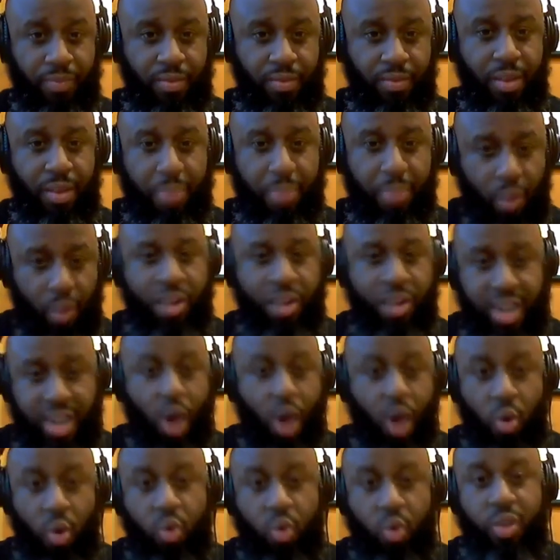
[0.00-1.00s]
But we
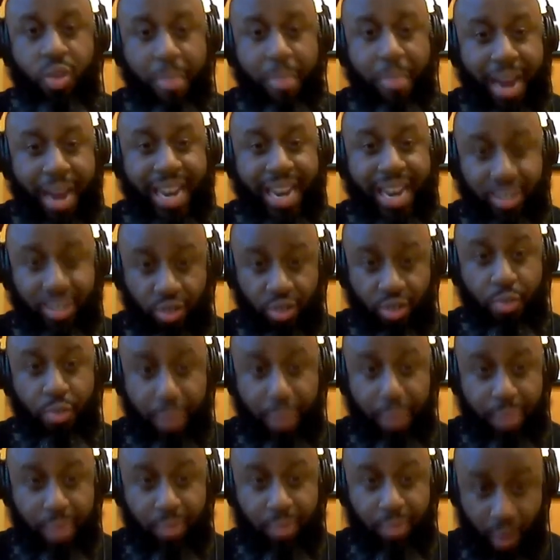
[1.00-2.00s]
know who the main two
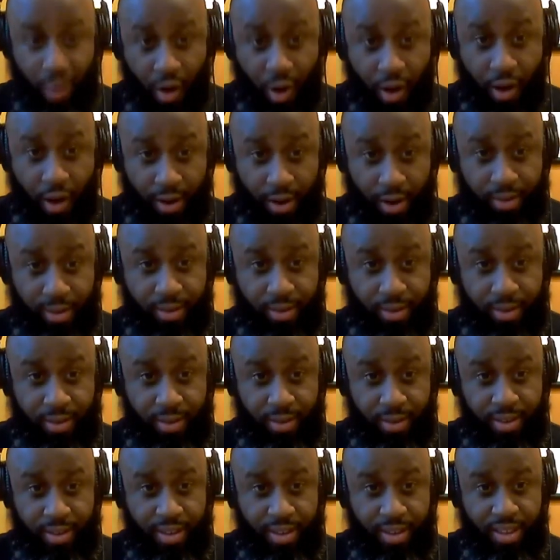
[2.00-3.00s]
people are
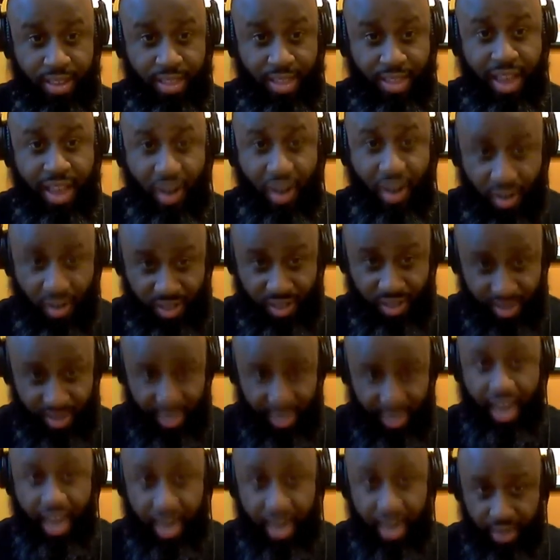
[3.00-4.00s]
that are
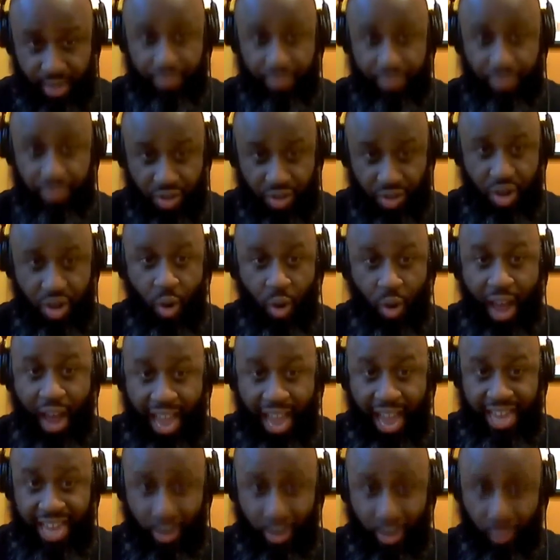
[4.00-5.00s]
kind of,
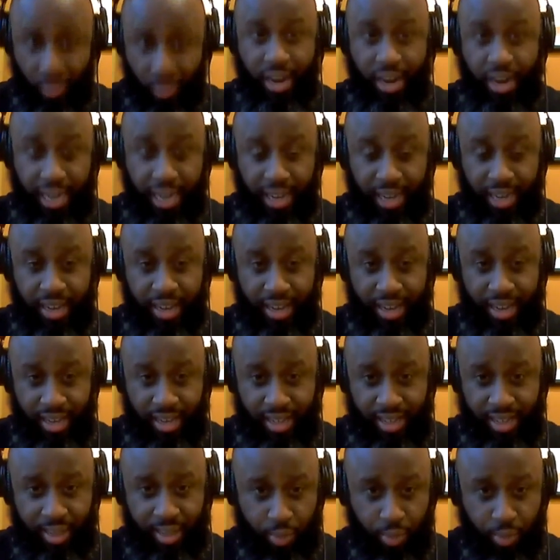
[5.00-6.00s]
anchoring
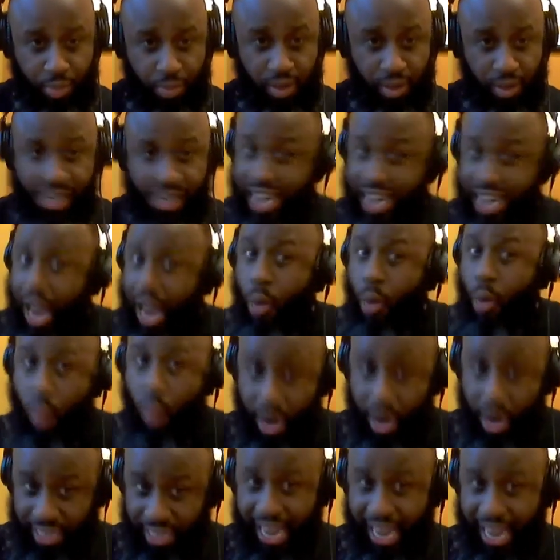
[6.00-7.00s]
this booking. Now,
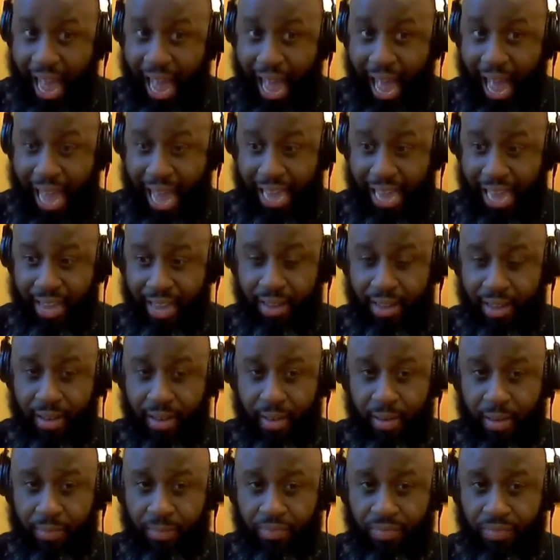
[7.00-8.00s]
one guy
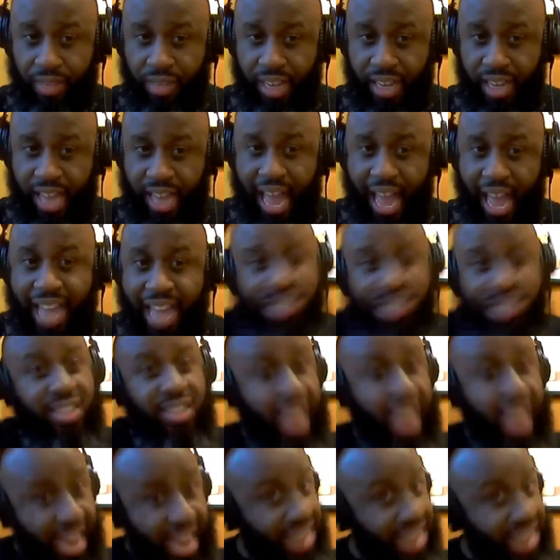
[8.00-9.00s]
has his
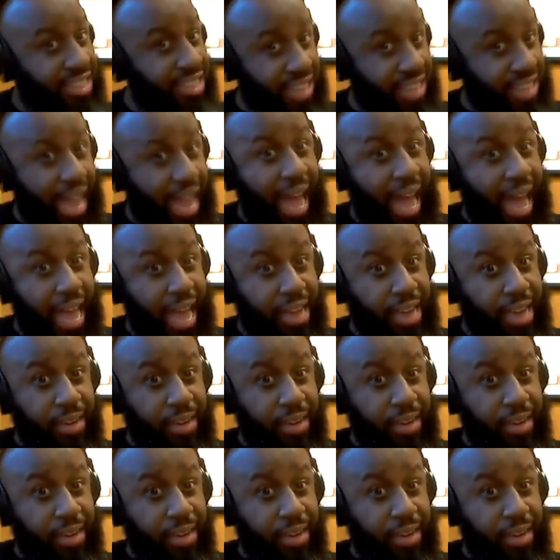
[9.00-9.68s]
hands tied,